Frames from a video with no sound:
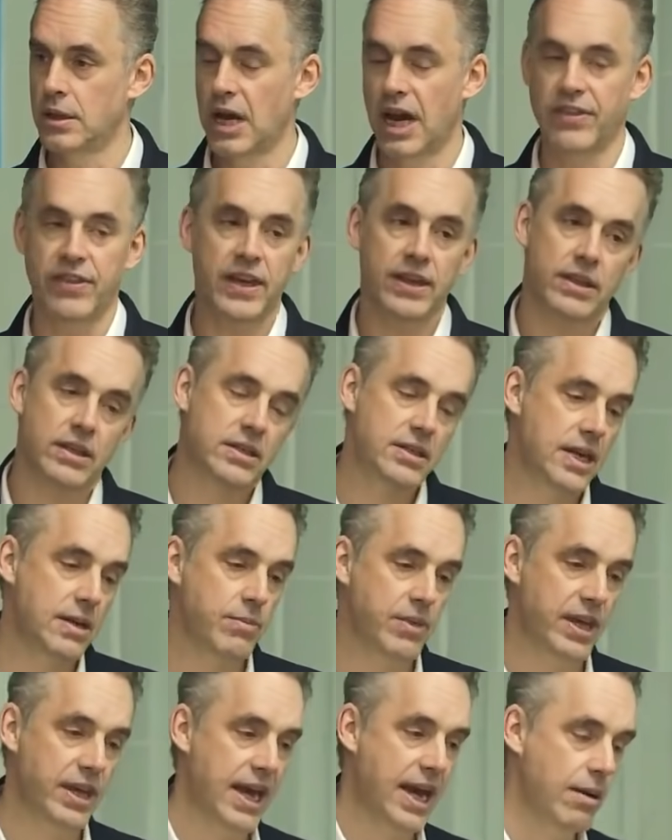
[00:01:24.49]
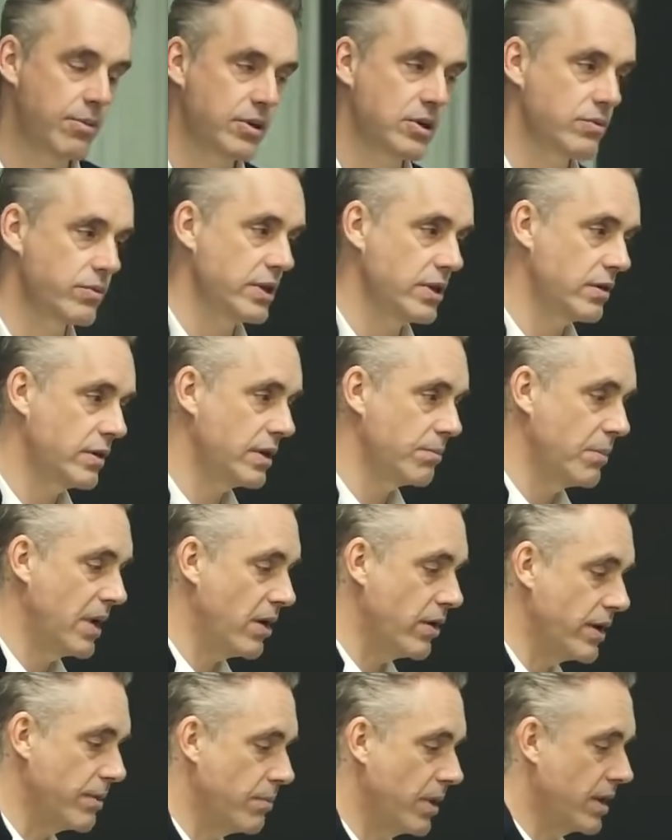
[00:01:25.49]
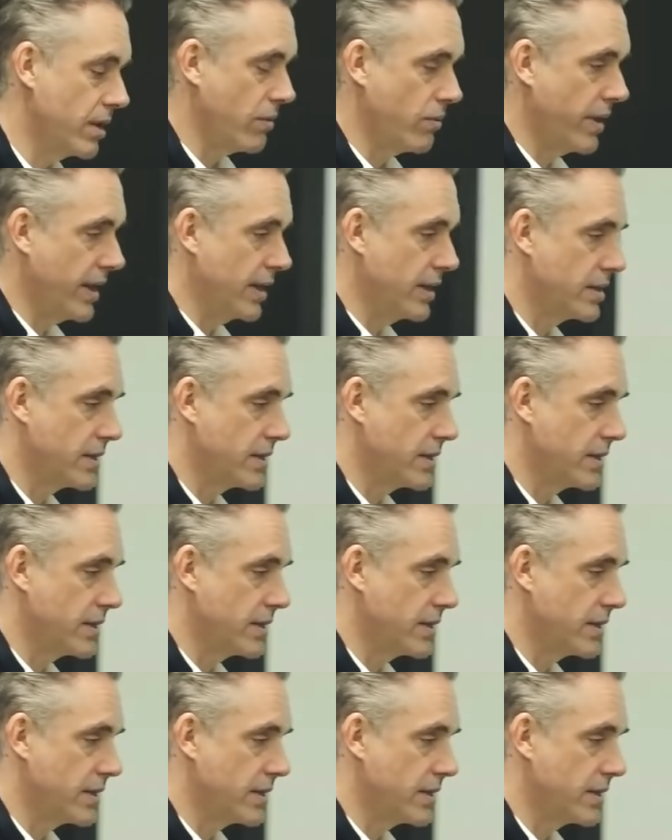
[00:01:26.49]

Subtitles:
I think the same thing happens when you get married, by the way.